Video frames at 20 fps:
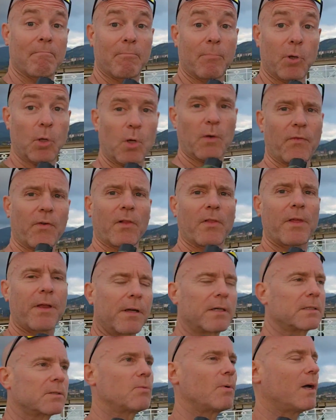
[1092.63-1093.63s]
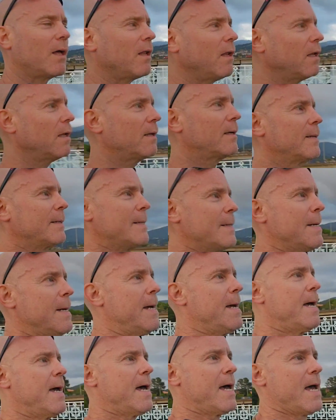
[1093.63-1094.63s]
Beautiful there as well.
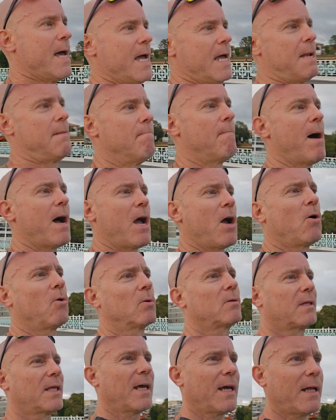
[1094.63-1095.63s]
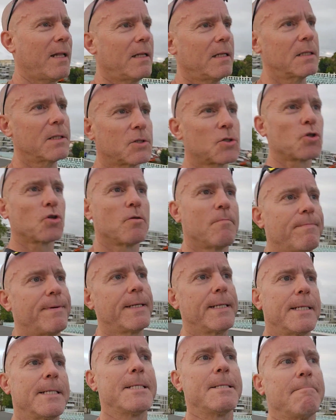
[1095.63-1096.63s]
And my hotel should
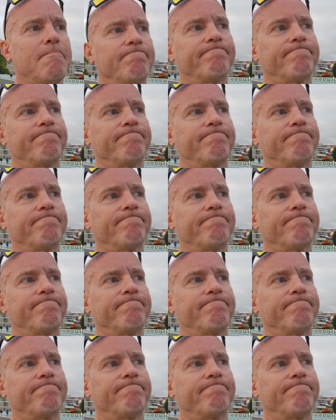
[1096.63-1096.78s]
be